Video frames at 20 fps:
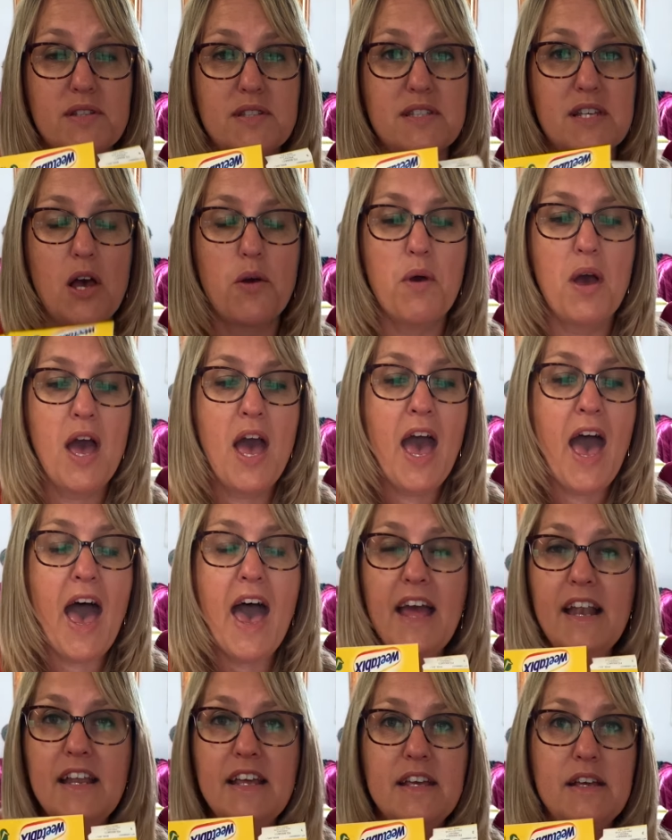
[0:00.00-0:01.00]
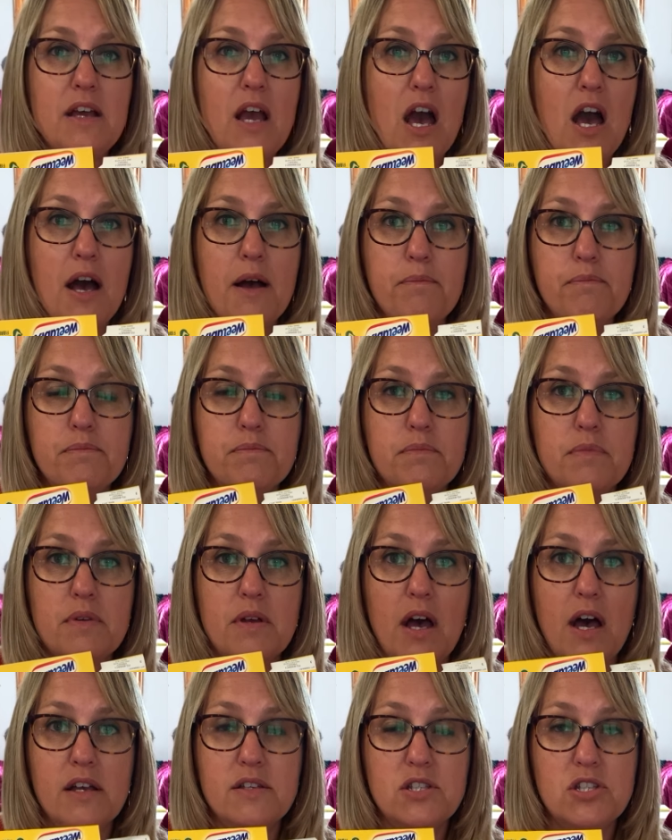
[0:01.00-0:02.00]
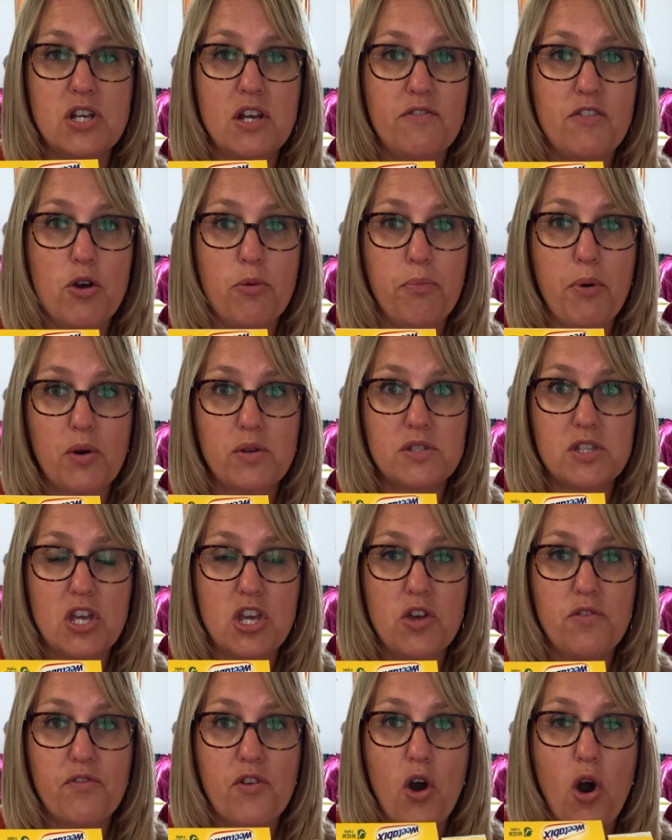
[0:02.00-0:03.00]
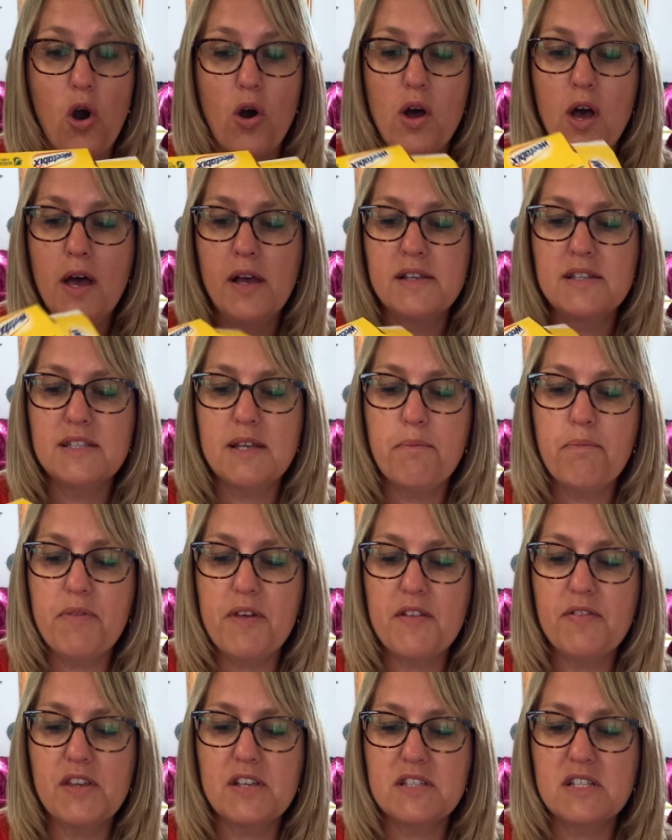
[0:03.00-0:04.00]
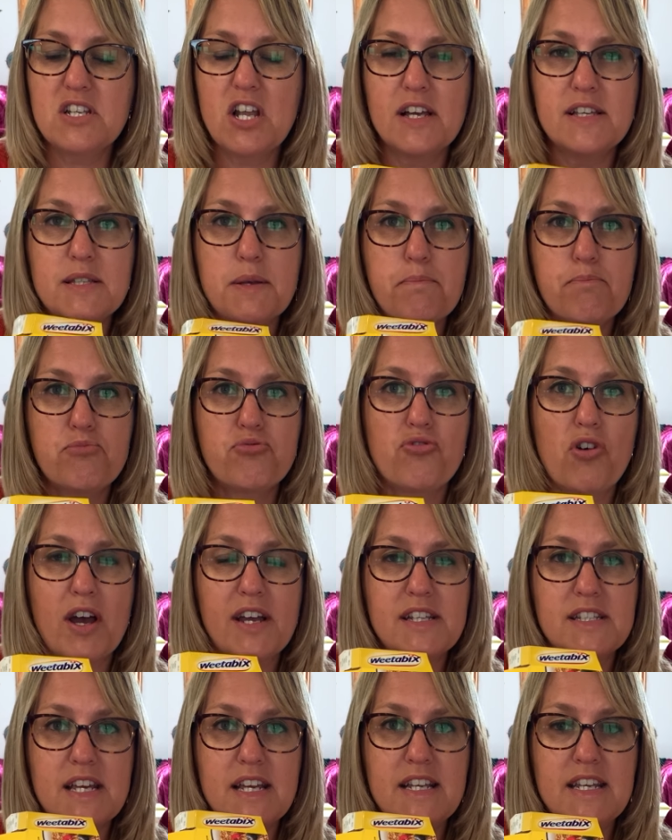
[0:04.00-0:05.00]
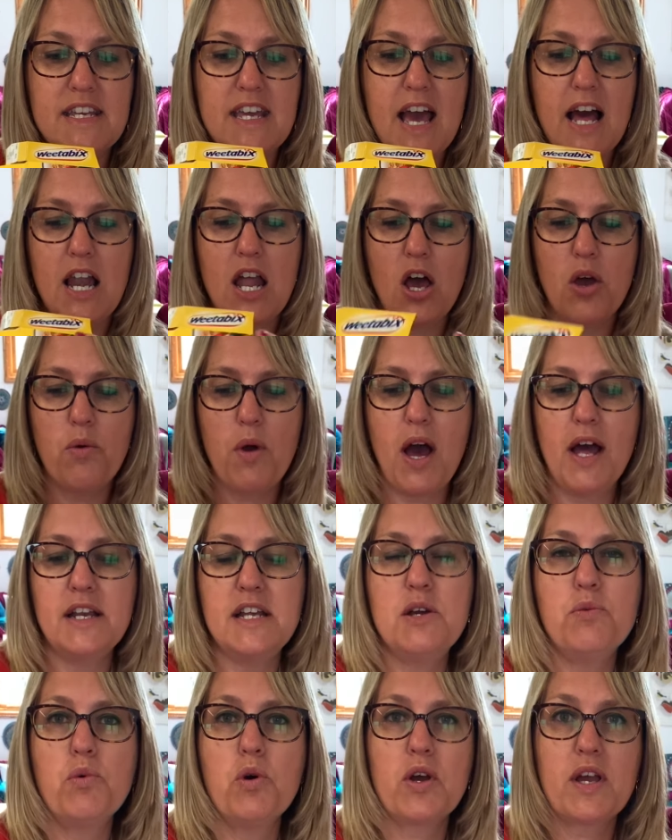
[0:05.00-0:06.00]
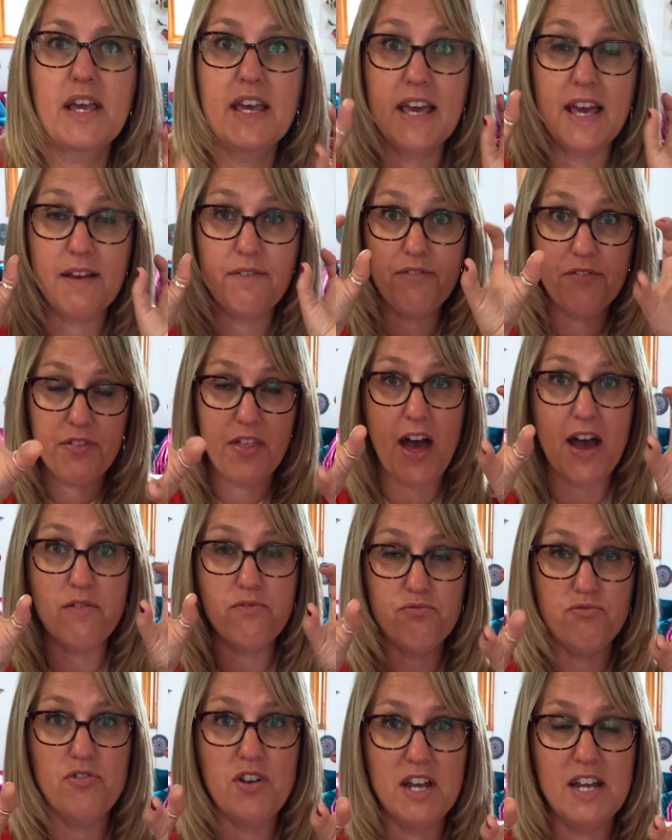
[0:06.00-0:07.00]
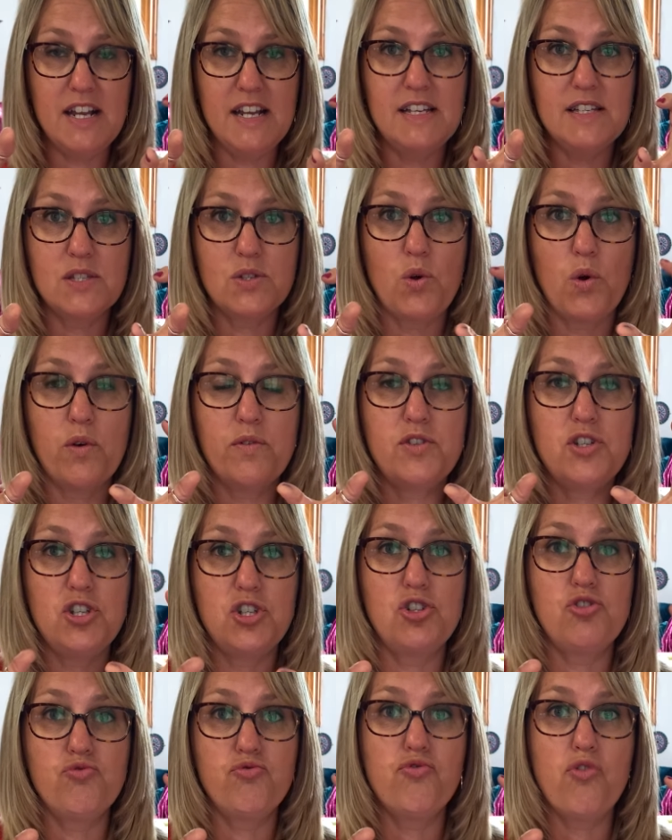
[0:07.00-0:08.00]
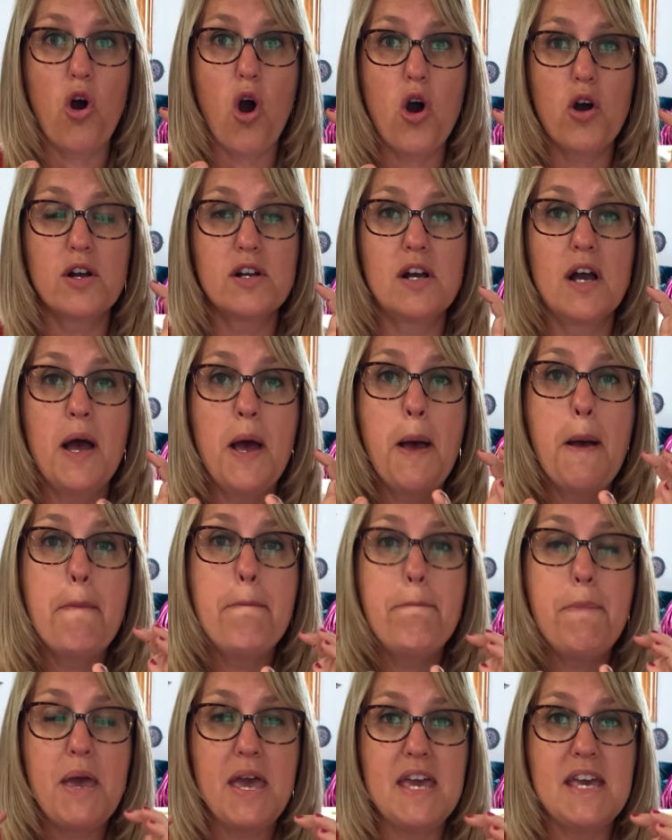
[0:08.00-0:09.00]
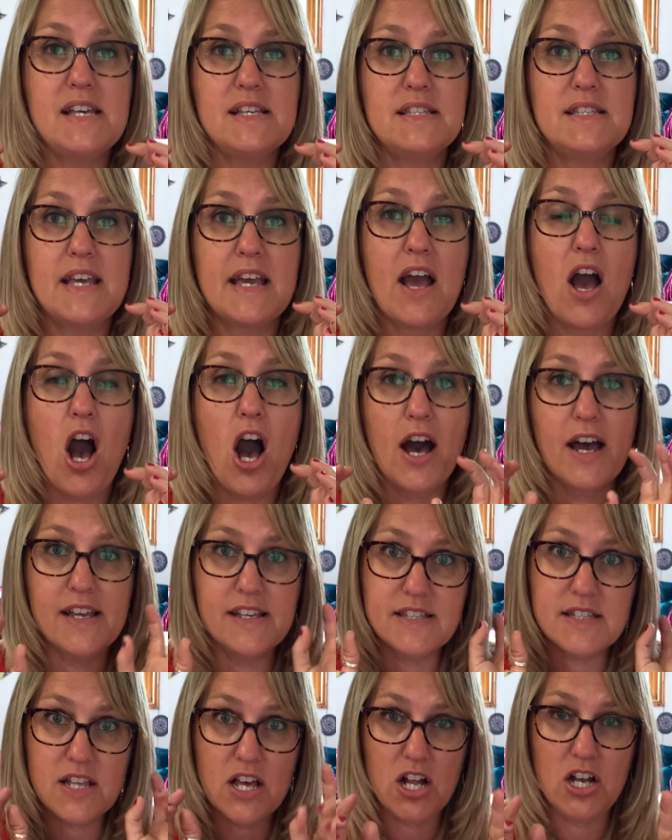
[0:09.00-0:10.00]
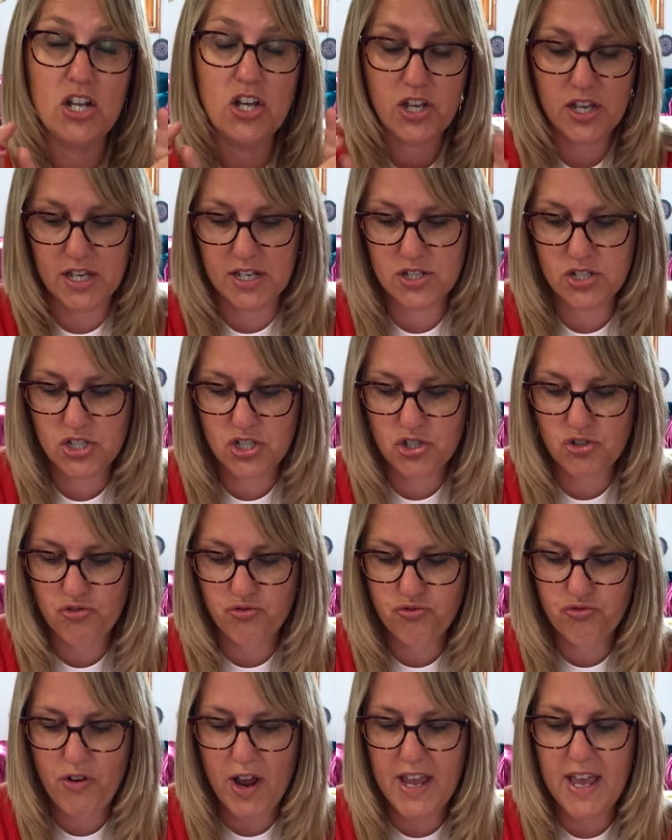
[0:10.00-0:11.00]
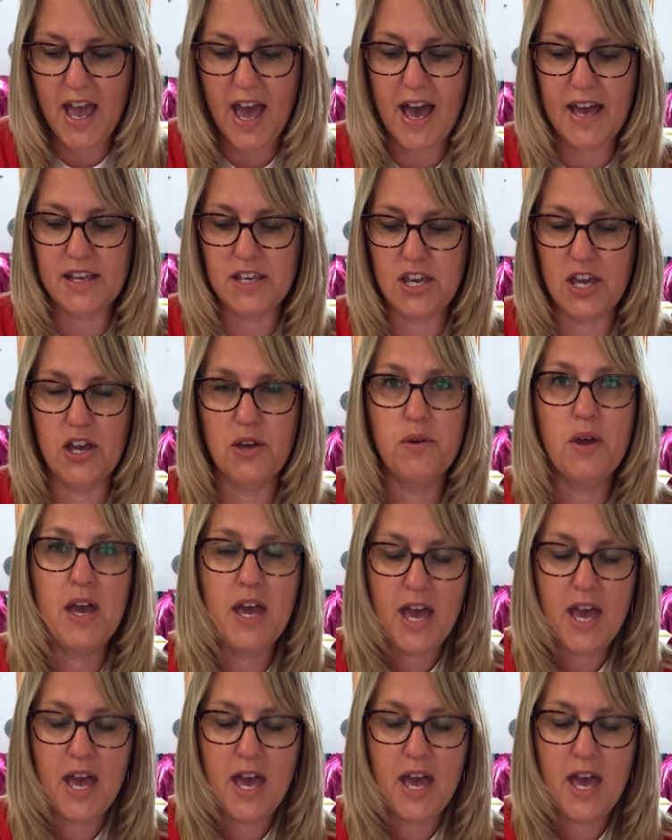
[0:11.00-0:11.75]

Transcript: So any cereal box that you've got, something that's nice and bright and yellow, and it will give that really sort of strong piercing eyes that are looking straight at you.